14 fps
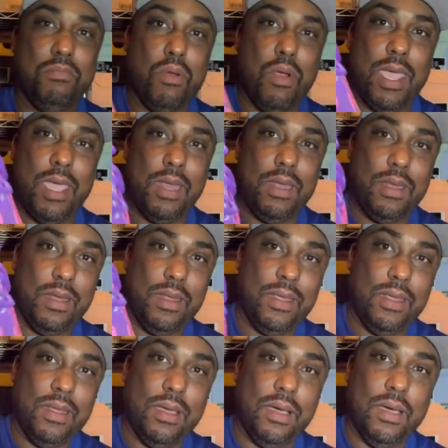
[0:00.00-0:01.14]
the brain
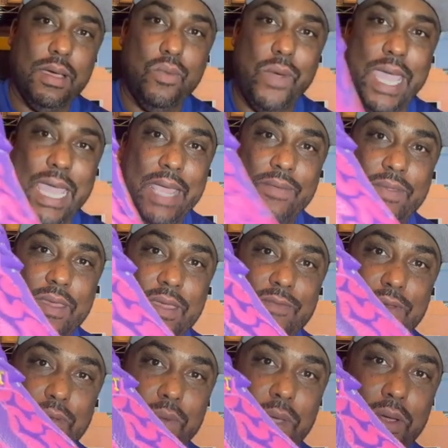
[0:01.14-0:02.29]
waves,
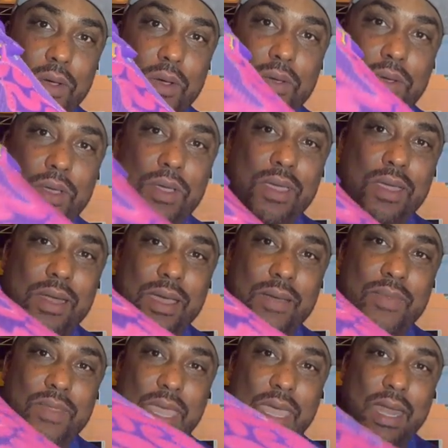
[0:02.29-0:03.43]
if you will. You know what
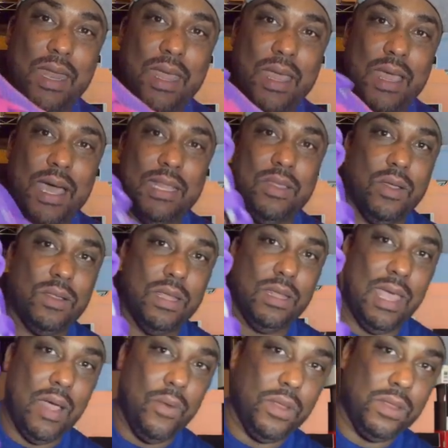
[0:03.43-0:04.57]
I'm saying? I thought
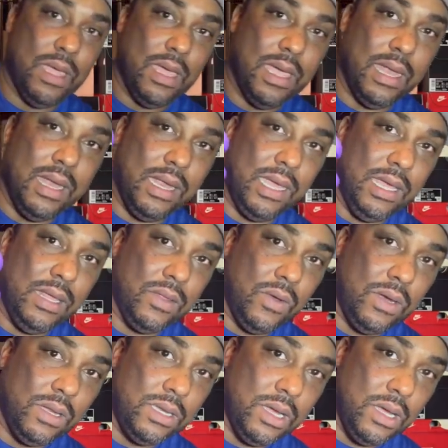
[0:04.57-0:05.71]
that was, and then he's
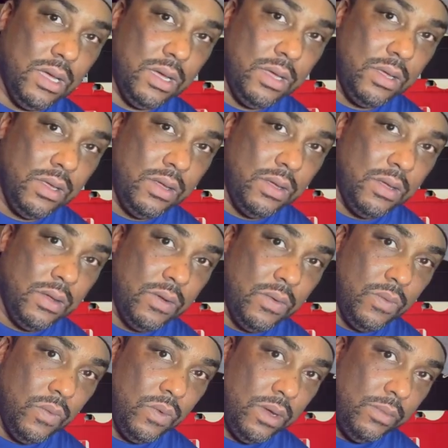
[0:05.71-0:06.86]
on the tongue
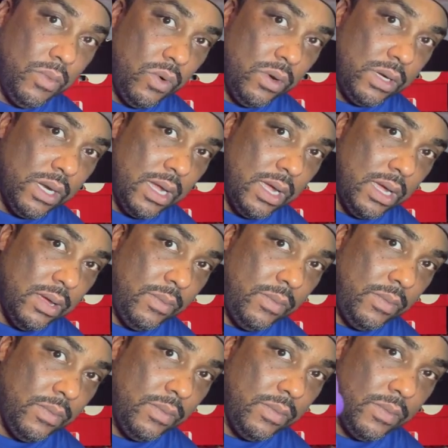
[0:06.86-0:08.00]
one more time